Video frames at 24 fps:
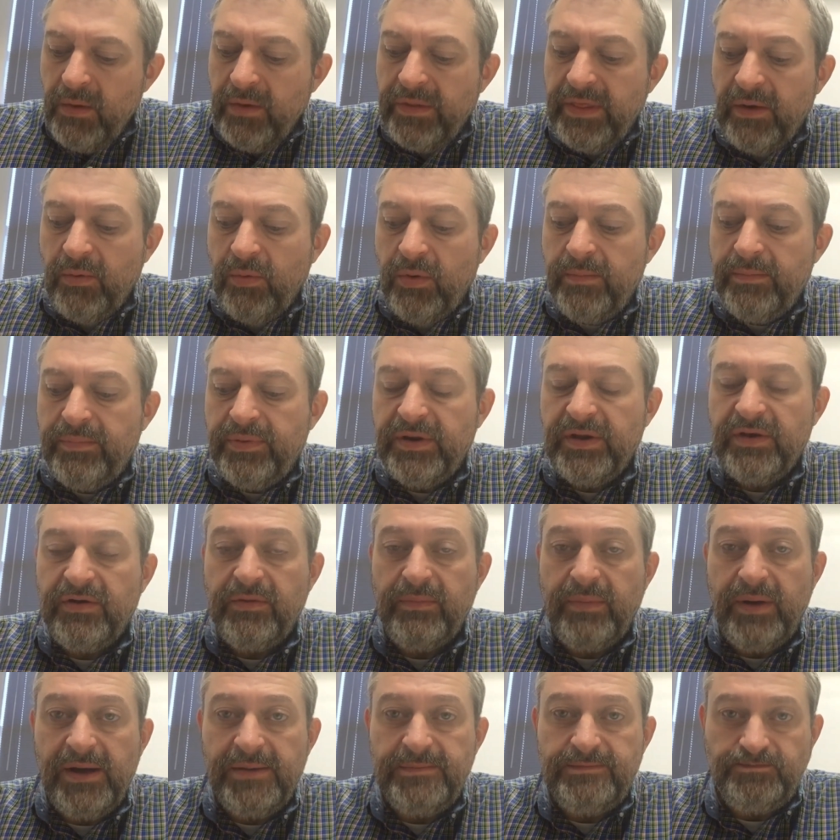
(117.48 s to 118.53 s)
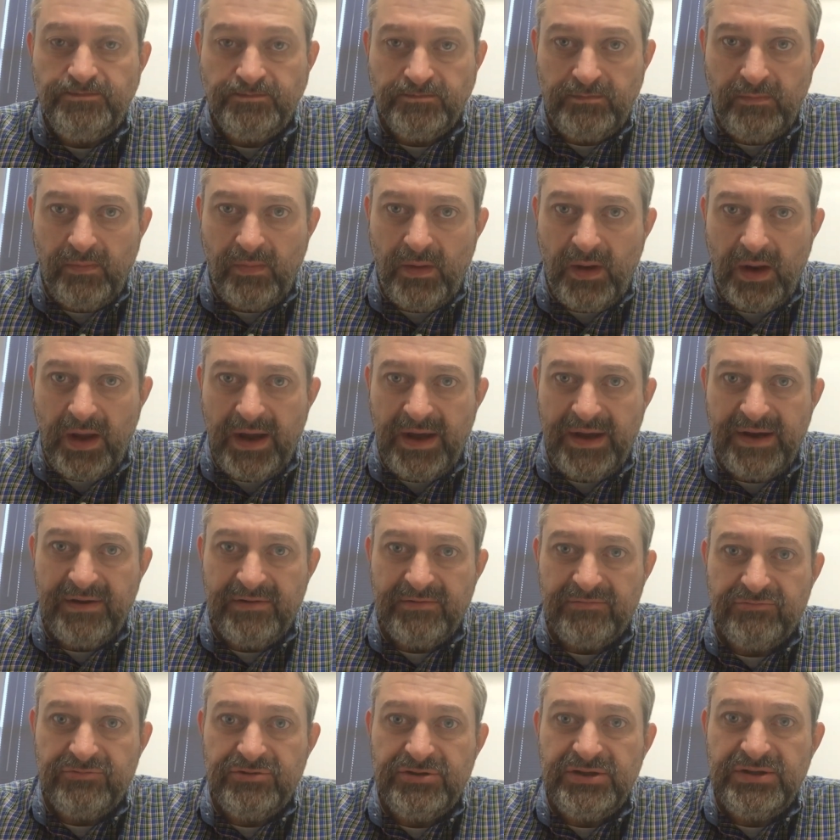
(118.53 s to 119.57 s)
that one particular bite, I got
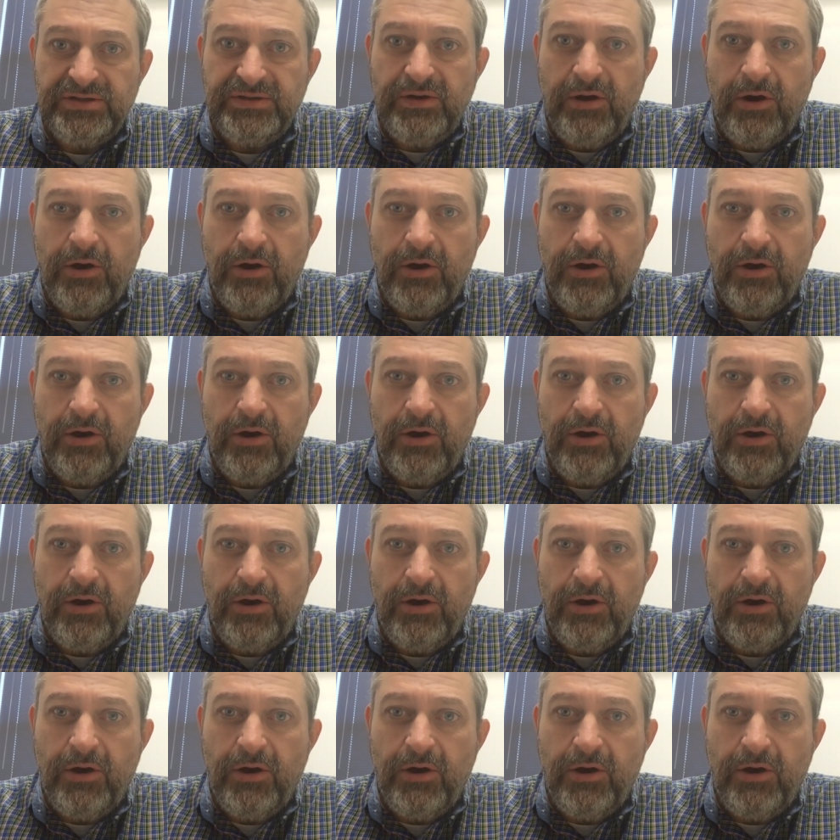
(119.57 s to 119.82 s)
a really